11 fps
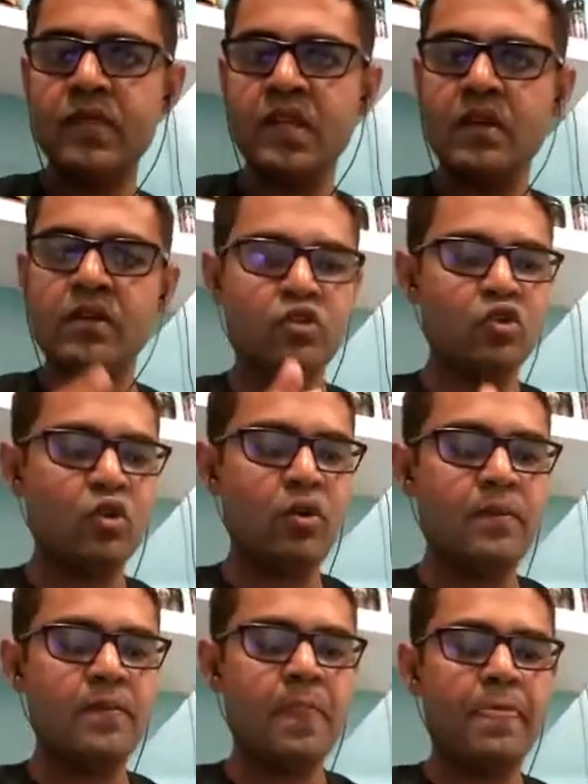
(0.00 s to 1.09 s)
So
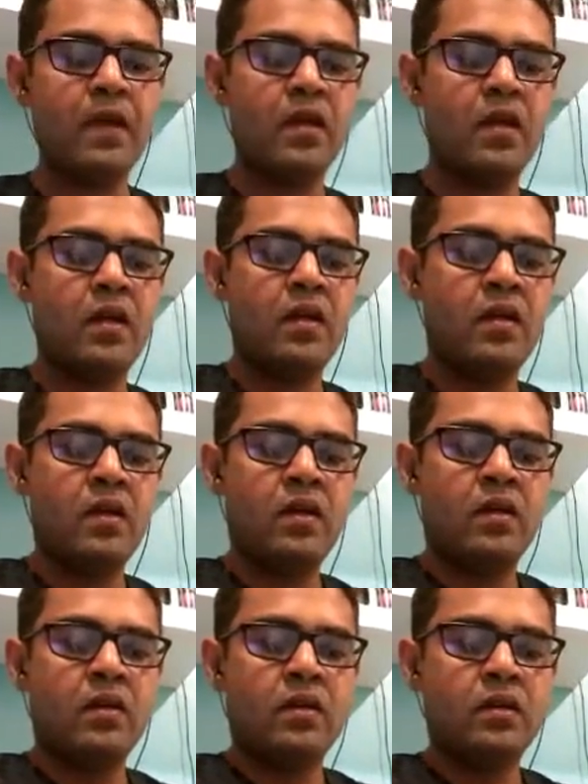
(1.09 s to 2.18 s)

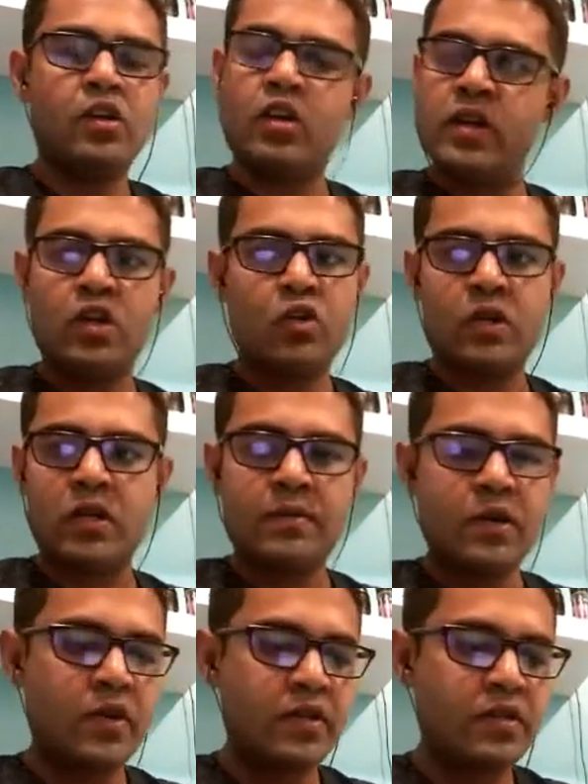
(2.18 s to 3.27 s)
your total amount
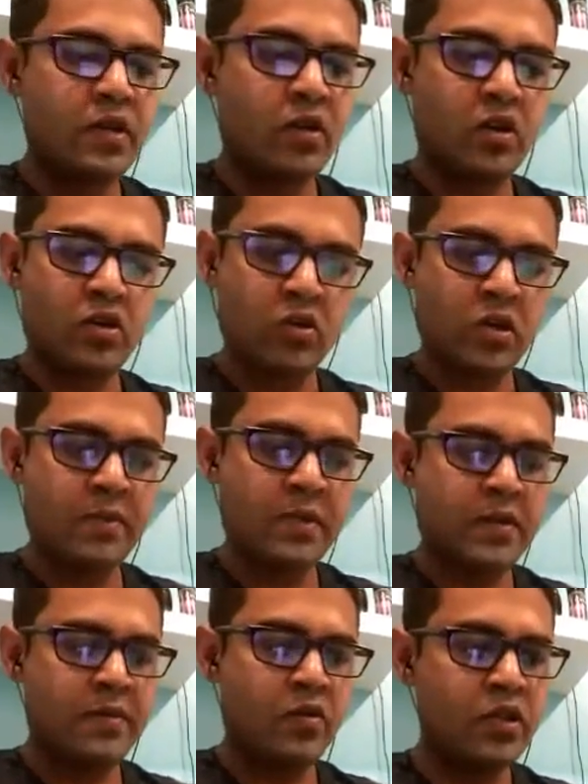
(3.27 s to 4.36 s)
is, or total bill
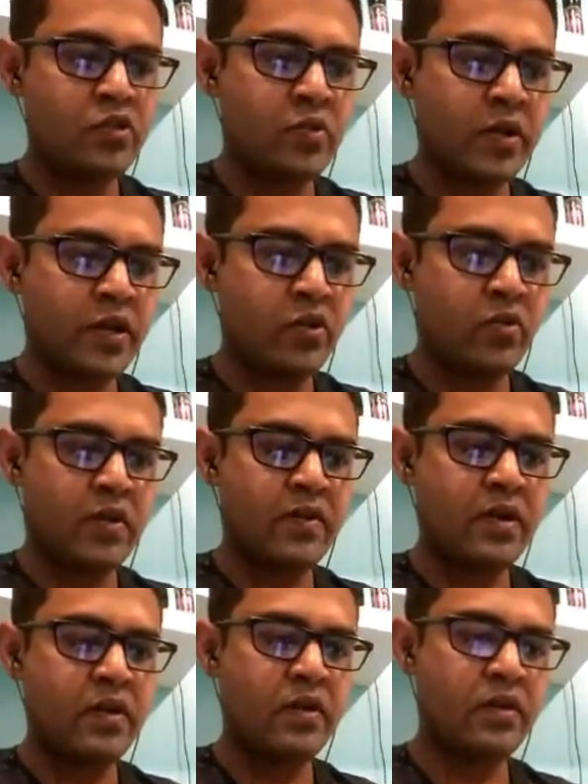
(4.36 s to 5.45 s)
amount is 2200.
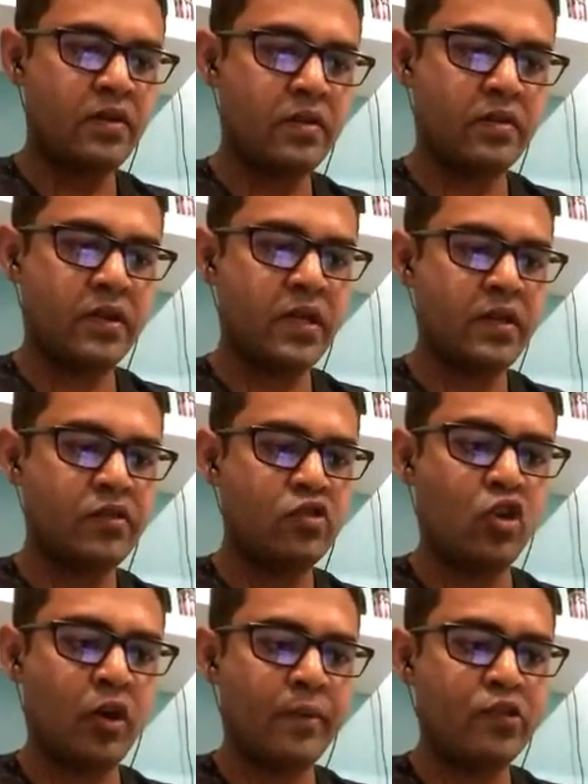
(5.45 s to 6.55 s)
Okay. So
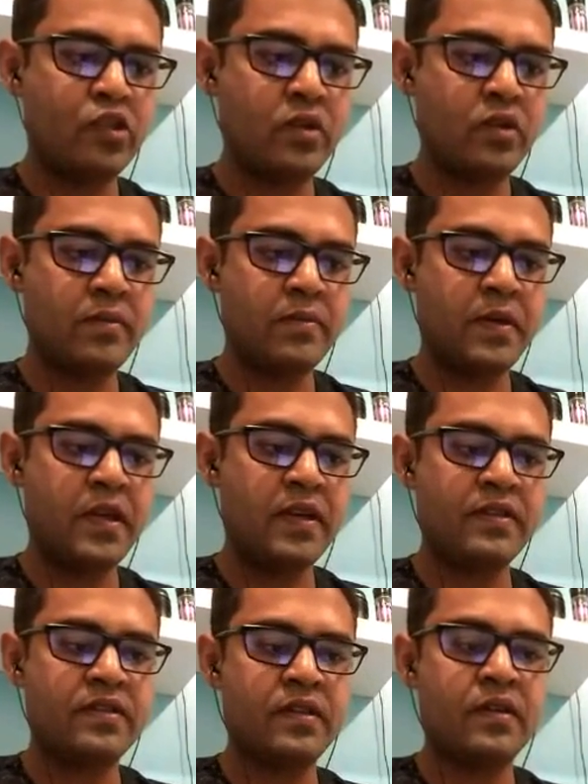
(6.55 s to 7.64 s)
option B is
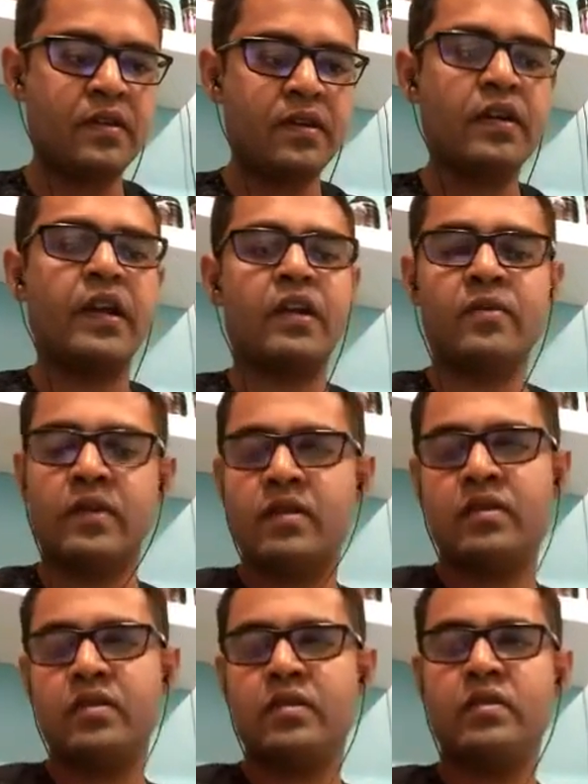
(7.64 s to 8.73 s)
the correct one.
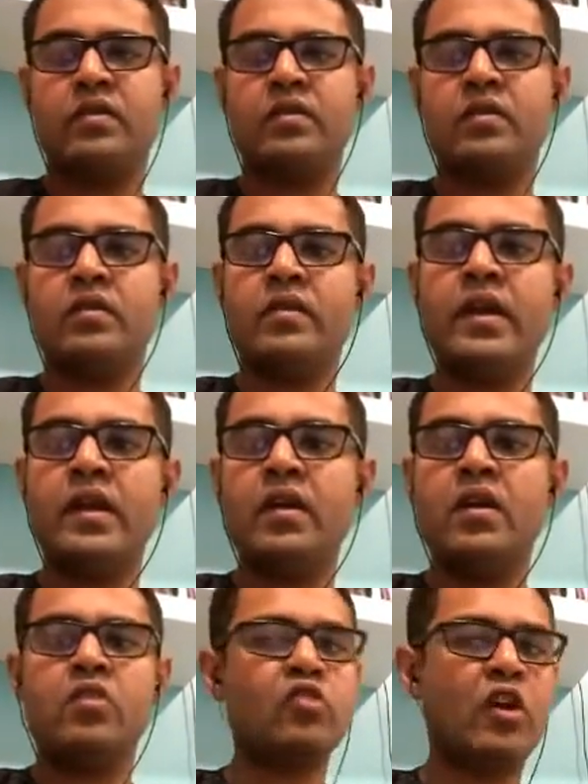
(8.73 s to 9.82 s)
All right.
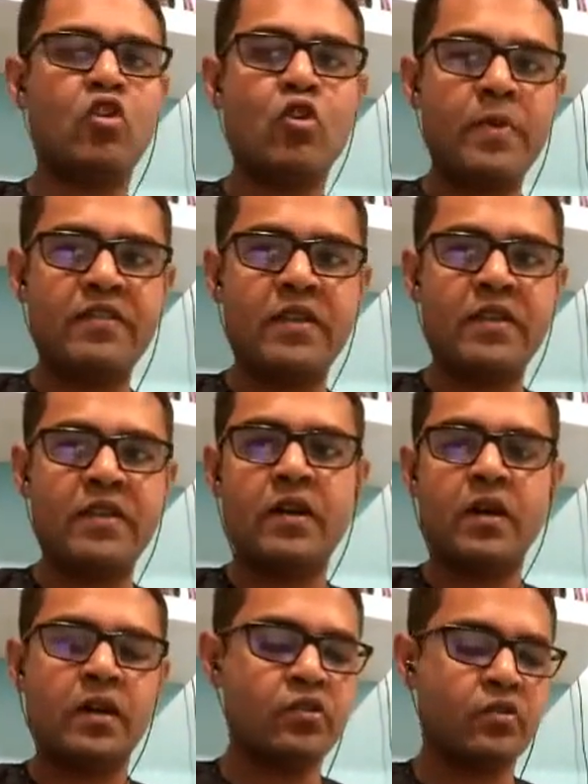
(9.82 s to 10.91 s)
So I hope everyone
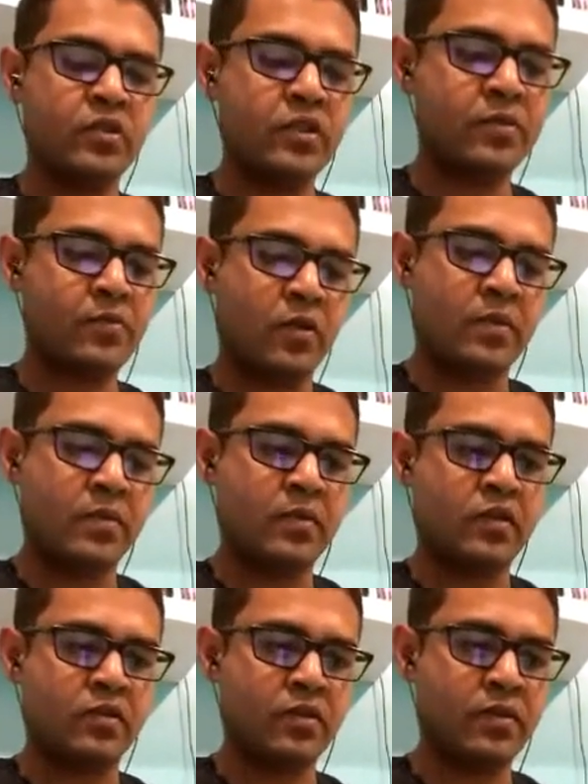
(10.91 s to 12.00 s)
understood this problem
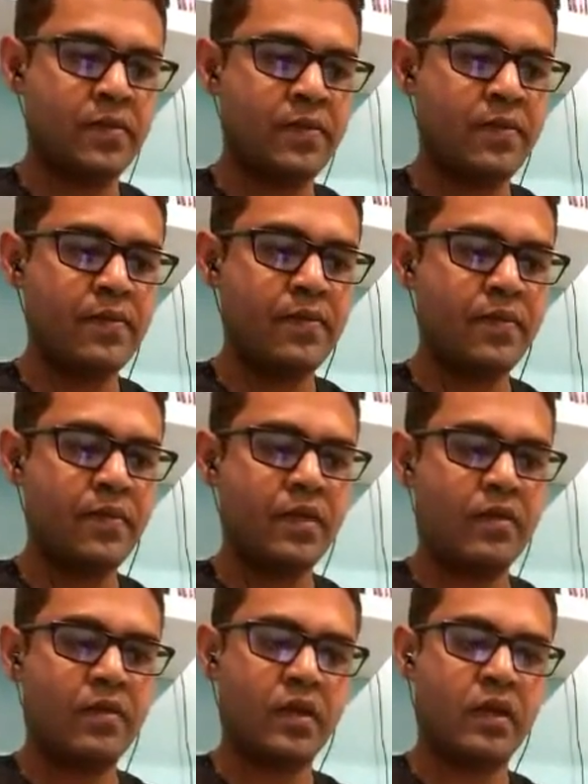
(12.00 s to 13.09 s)
also.
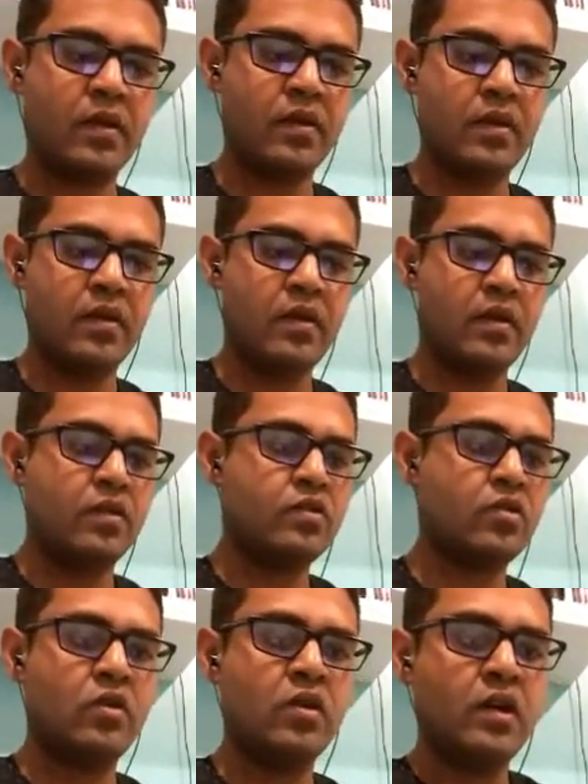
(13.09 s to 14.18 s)
Okay.
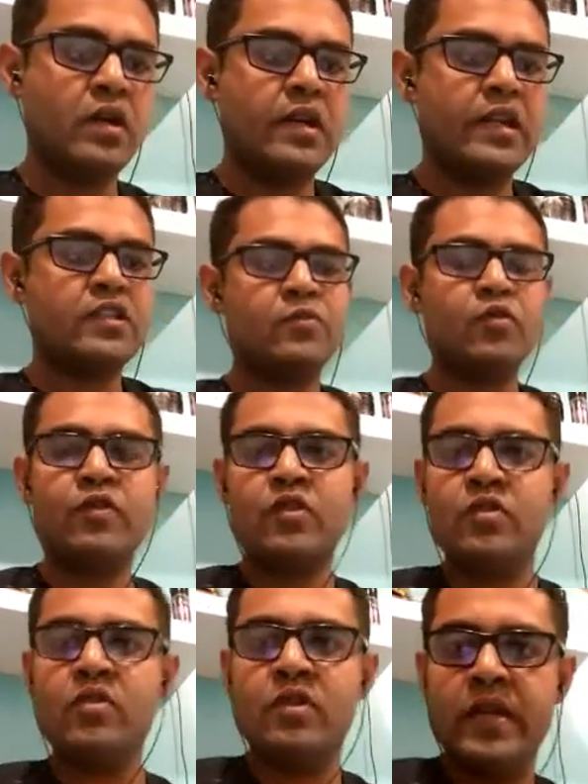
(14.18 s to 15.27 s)
So let's move to
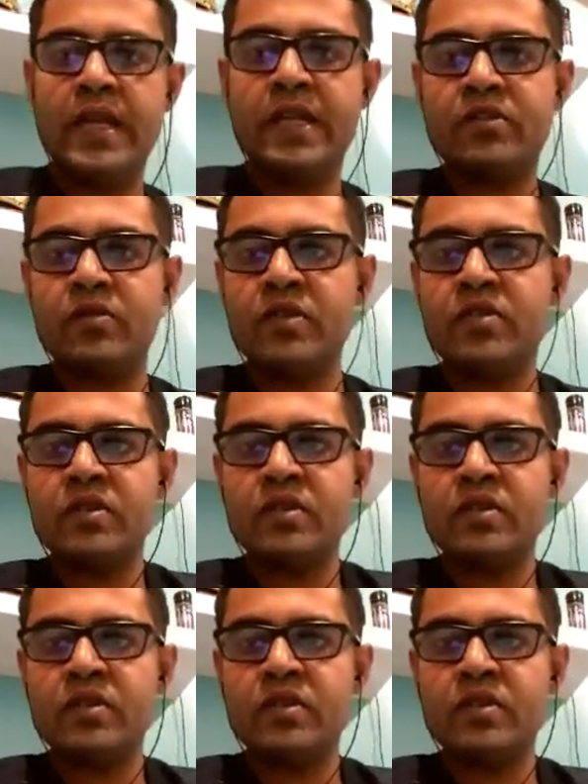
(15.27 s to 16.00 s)
next question.